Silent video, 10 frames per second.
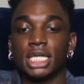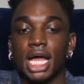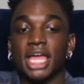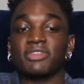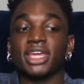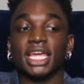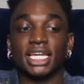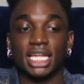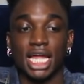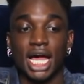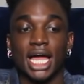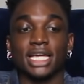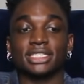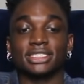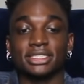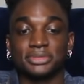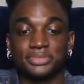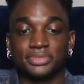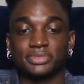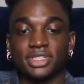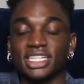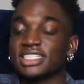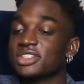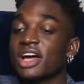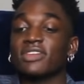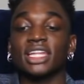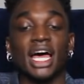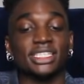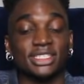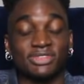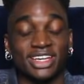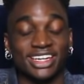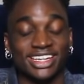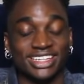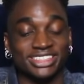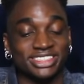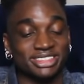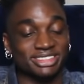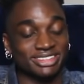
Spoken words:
I have eaten a lot. And I still have a lot to finish.